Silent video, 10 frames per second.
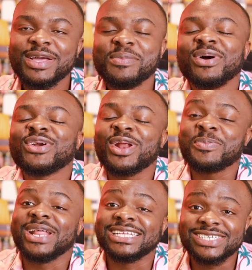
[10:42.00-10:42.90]
But growing up
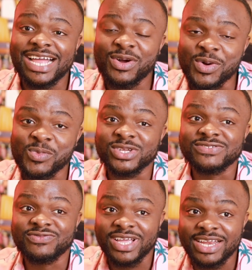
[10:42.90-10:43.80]
in Nigeria home was
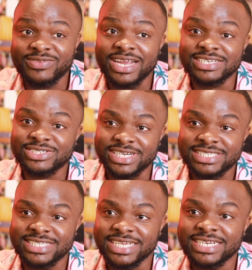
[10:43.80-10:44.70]
very, very
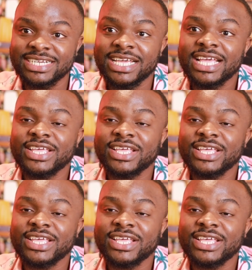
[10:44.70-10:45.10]
interesting.